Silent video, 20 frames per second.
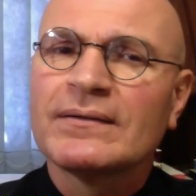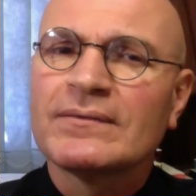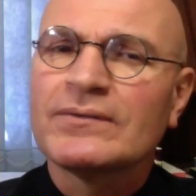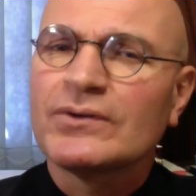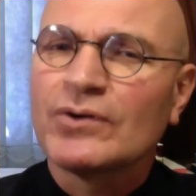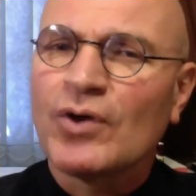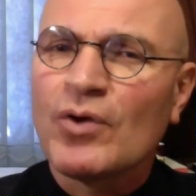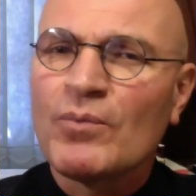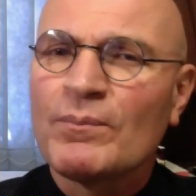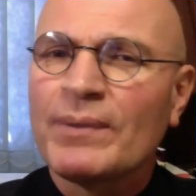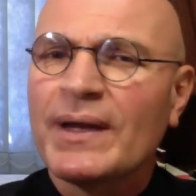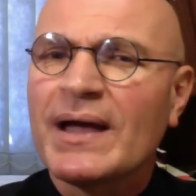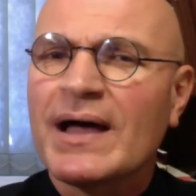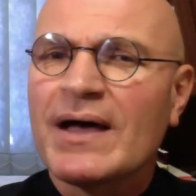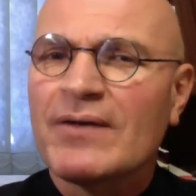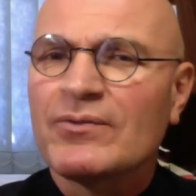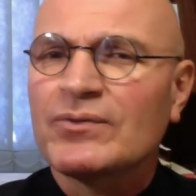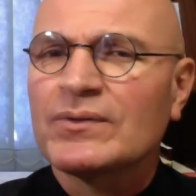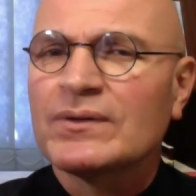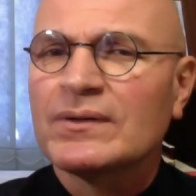their own
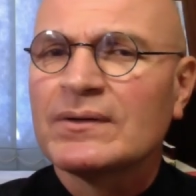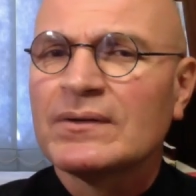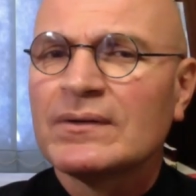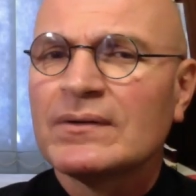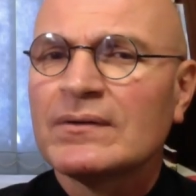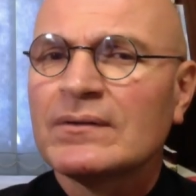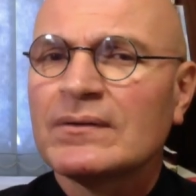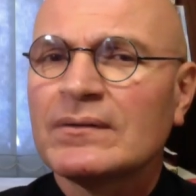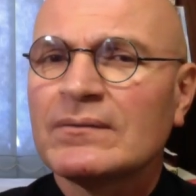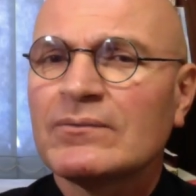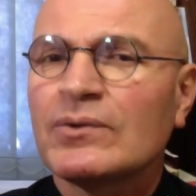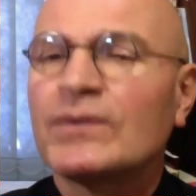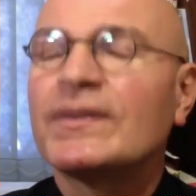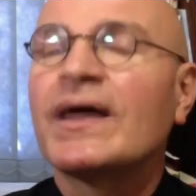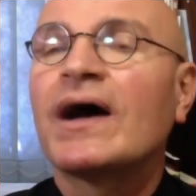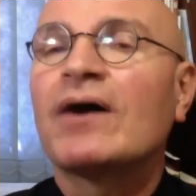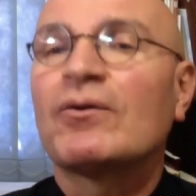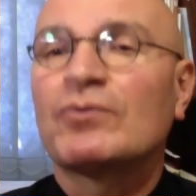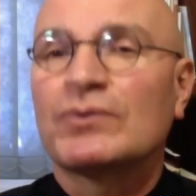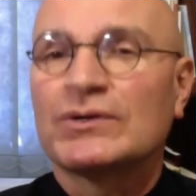path
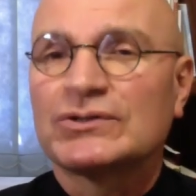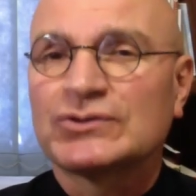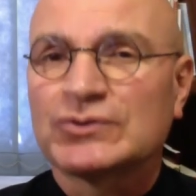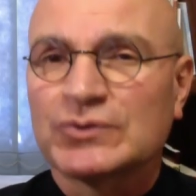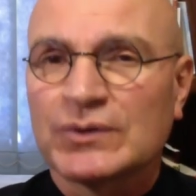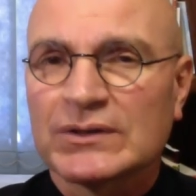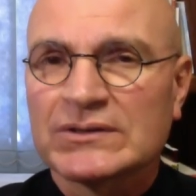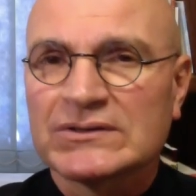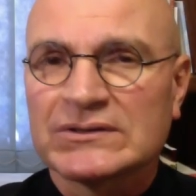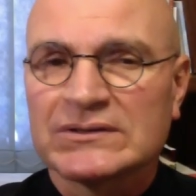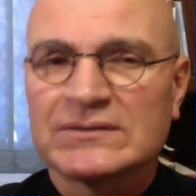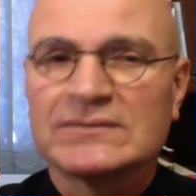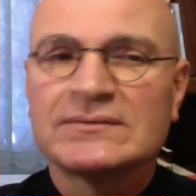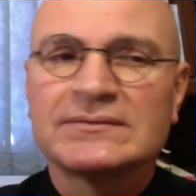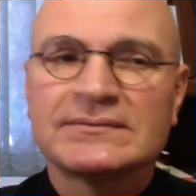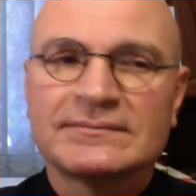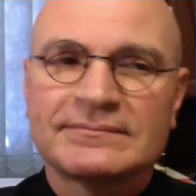without restriction.